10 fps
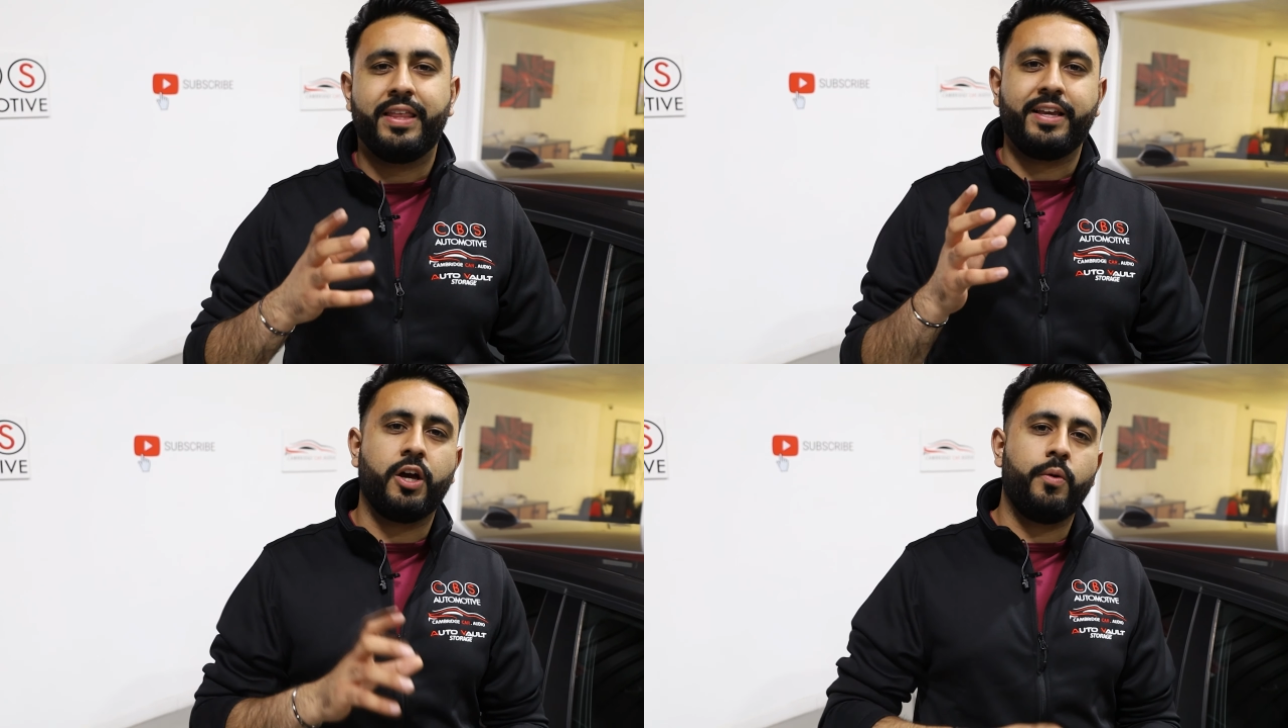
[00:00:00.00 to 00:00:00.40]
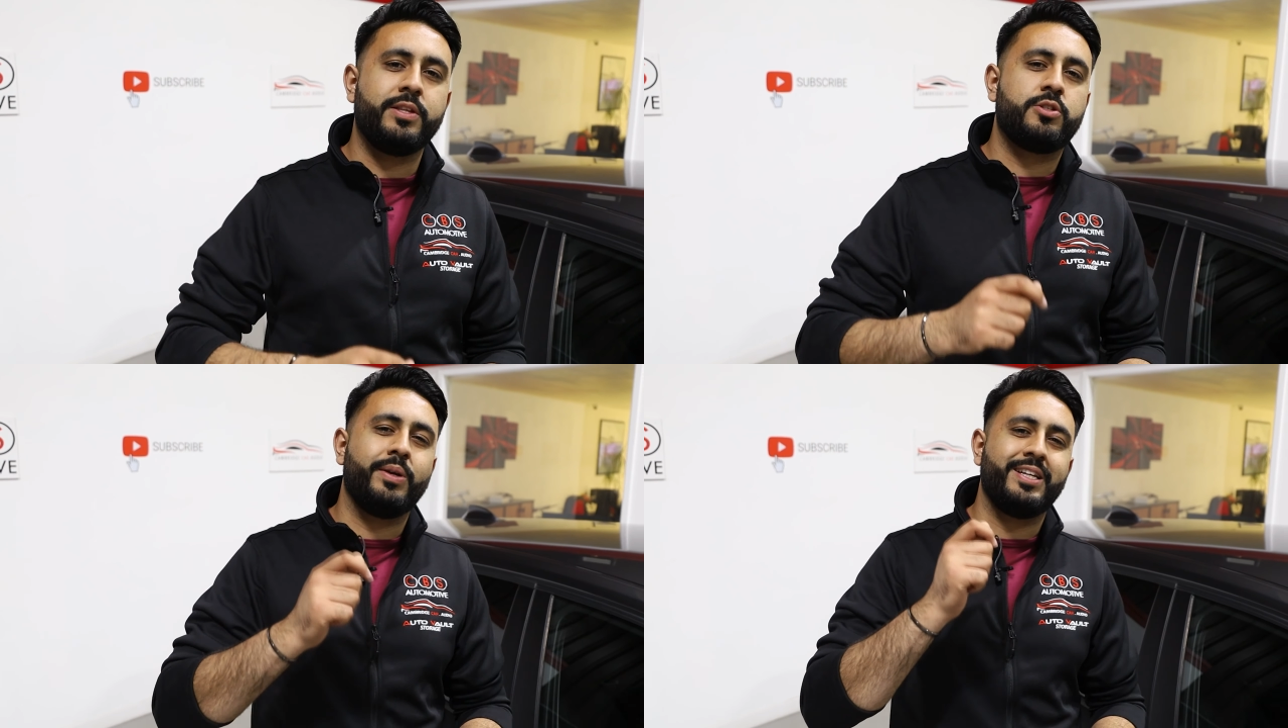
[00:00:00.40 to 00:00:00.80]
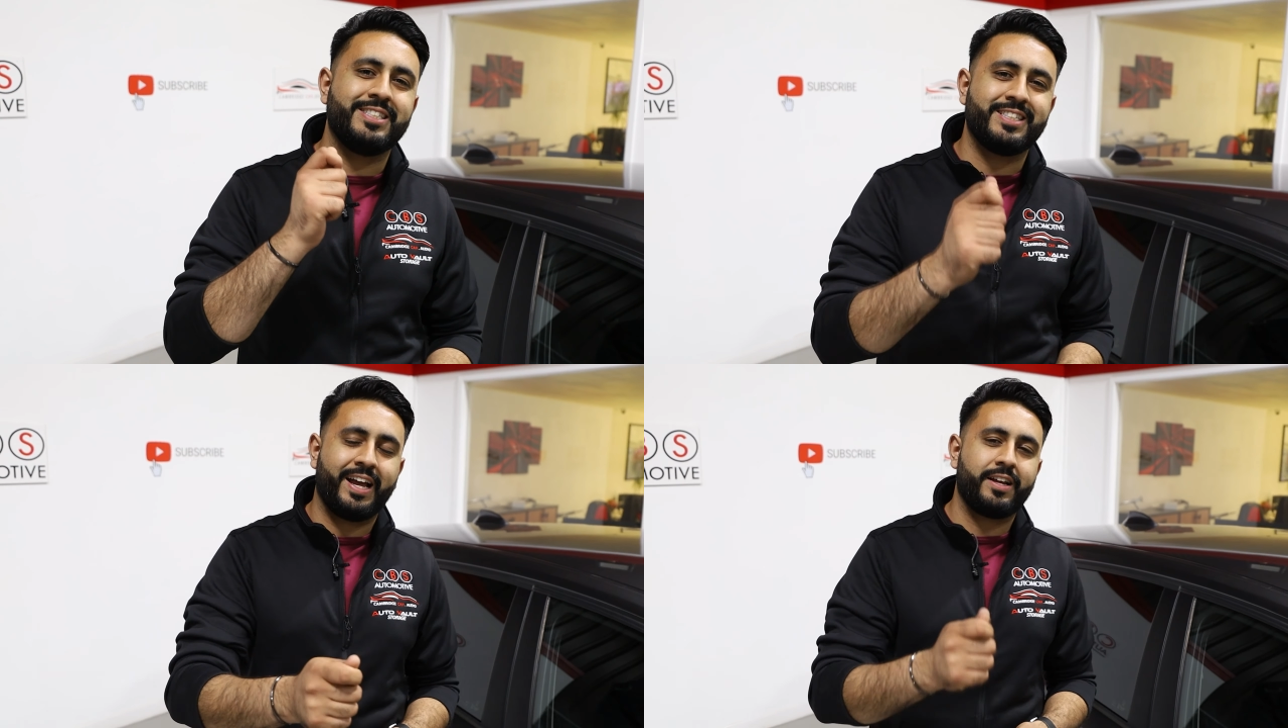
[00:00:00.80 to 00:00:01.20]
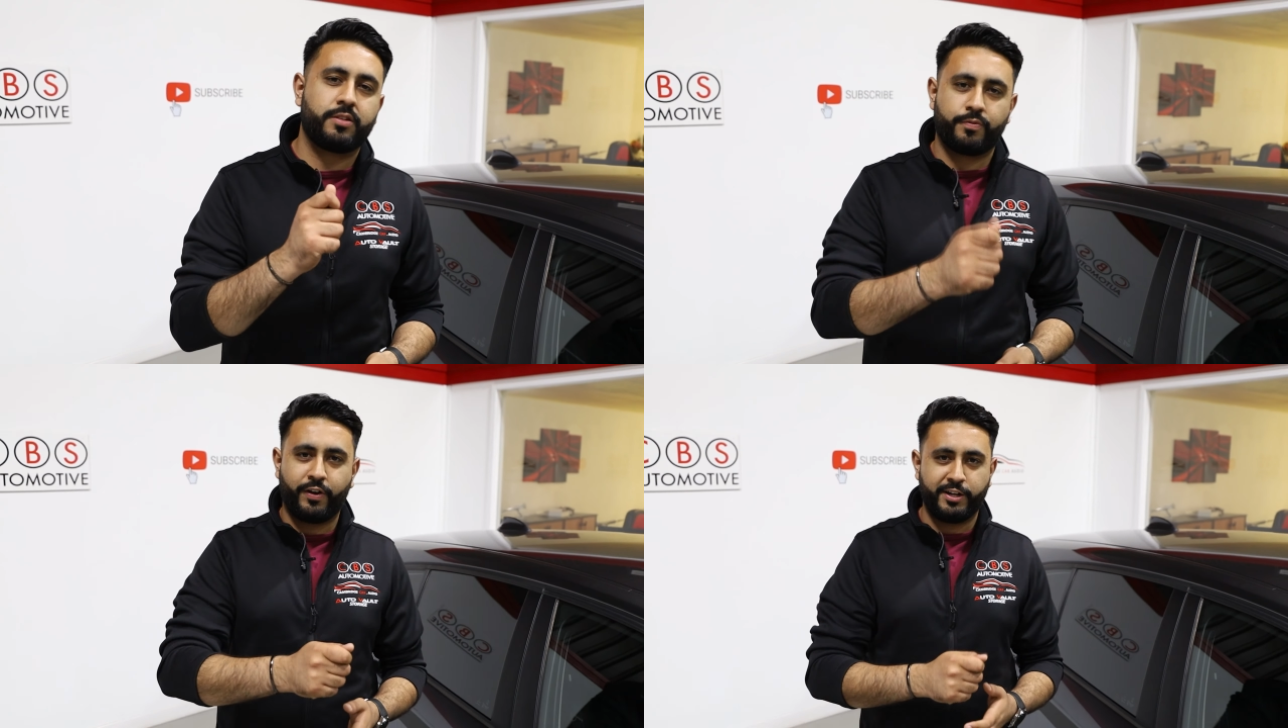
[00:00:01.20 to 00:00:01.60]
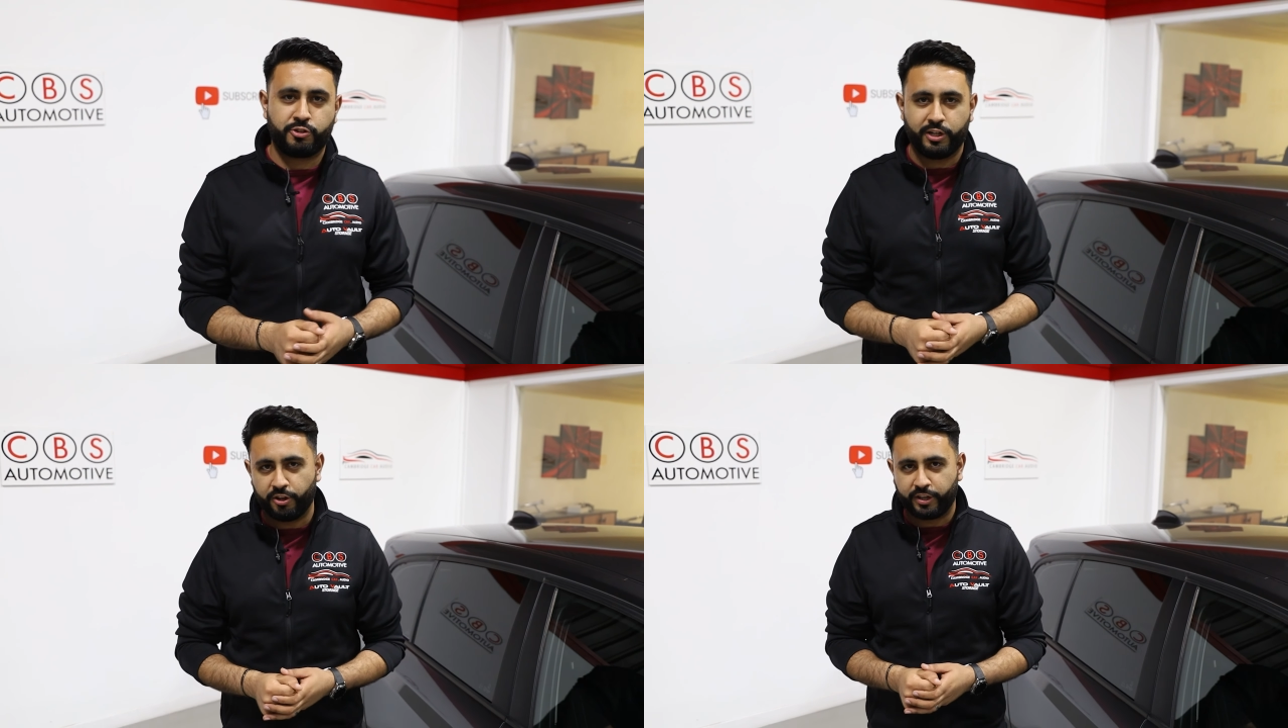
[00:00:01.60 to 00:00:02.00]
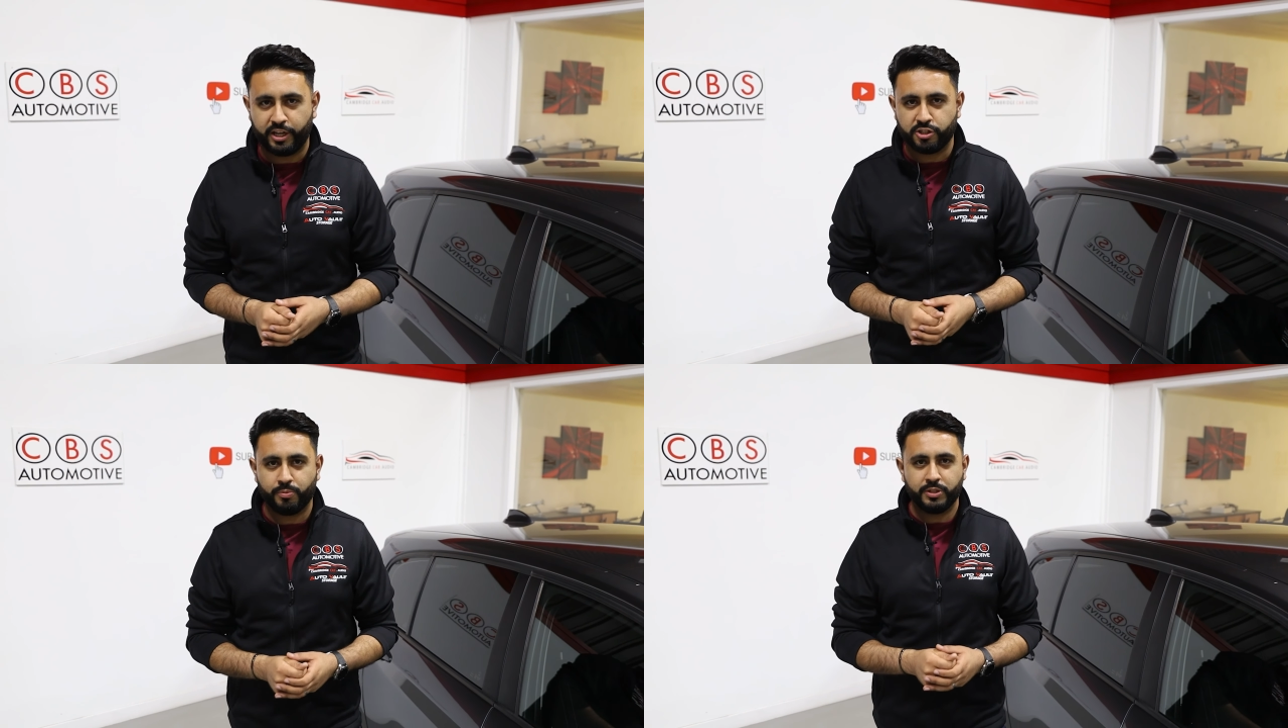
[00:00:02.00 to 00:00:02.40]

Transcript: they go into exact factory location,